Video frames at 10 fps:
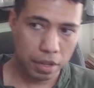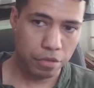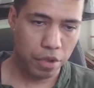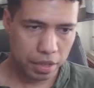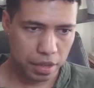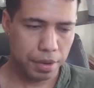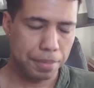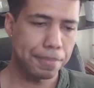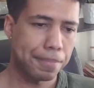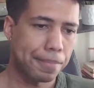I live right there,
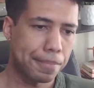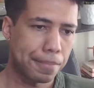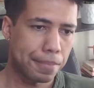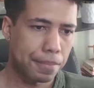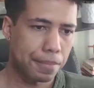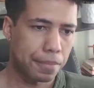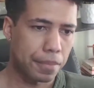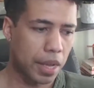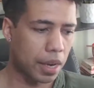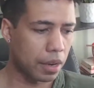
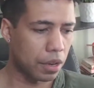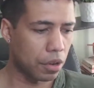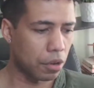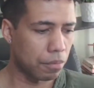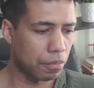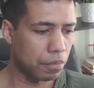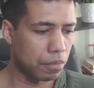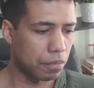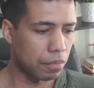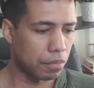and
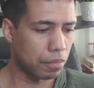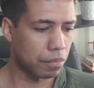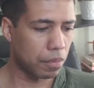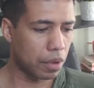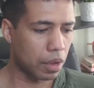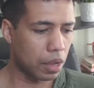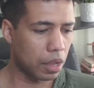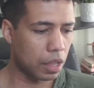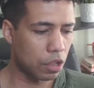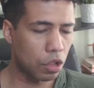
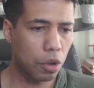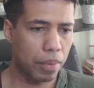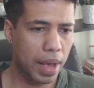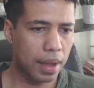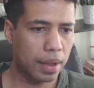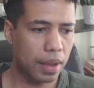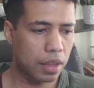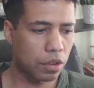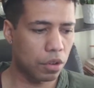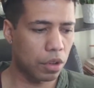you look back,
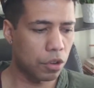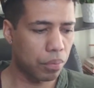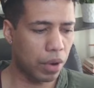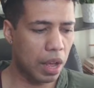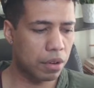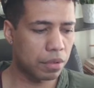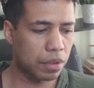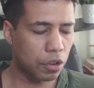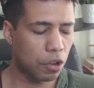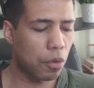and you're proud.
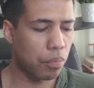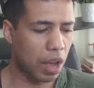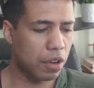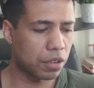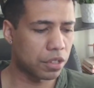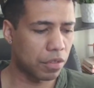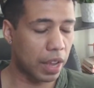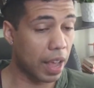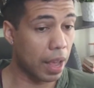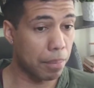You're proud of yourself.
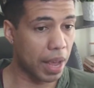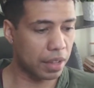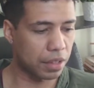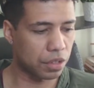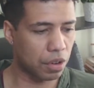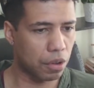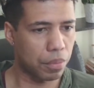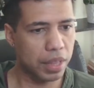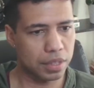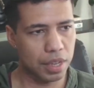Like I bagged this
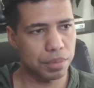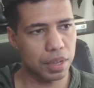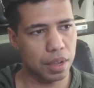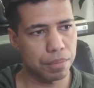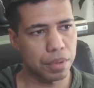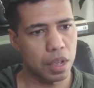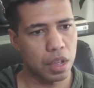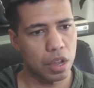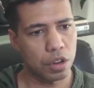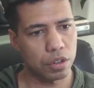girl, but at the same time,
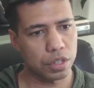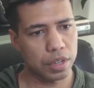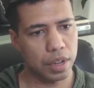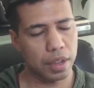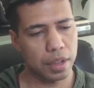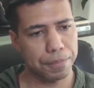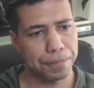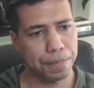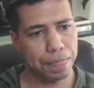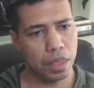you're just like,
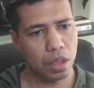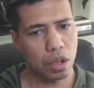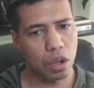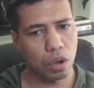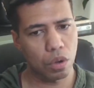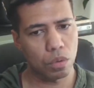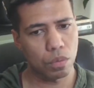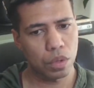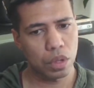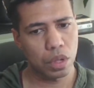
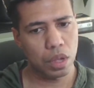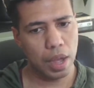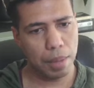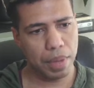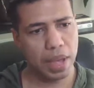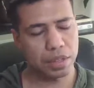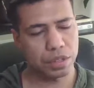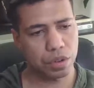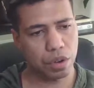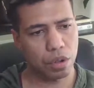"Oh, I bagged
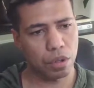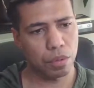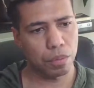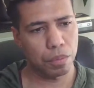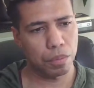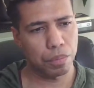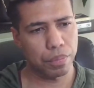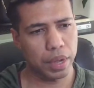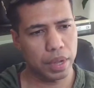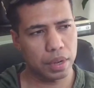this girl,
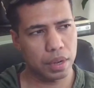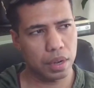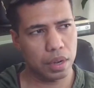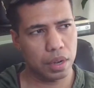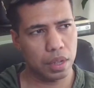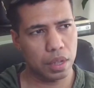but